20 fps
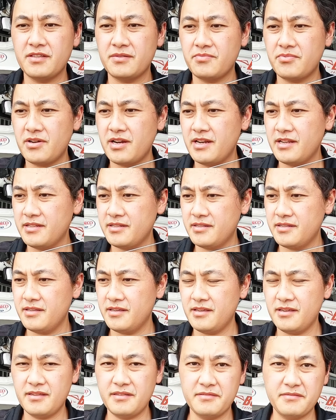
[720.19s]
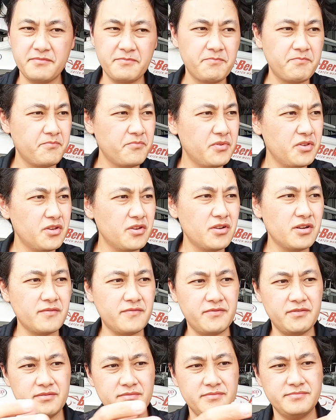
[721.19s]
this braid is. It's
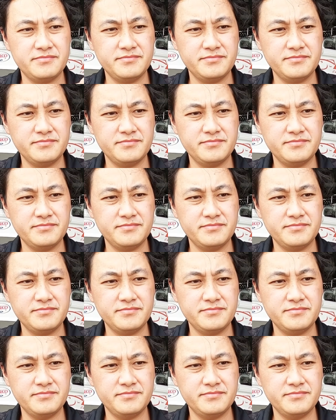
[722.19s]
beautiful.